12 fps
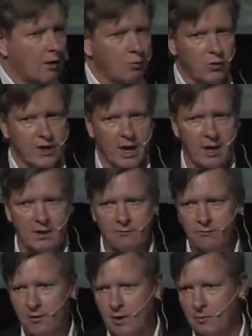We have
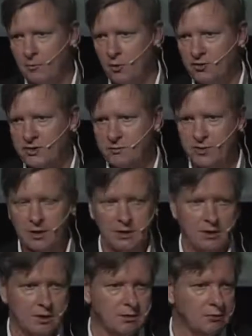
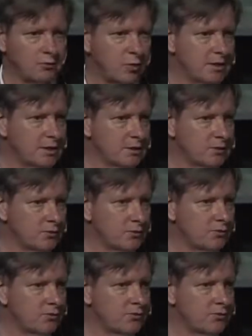approximately 22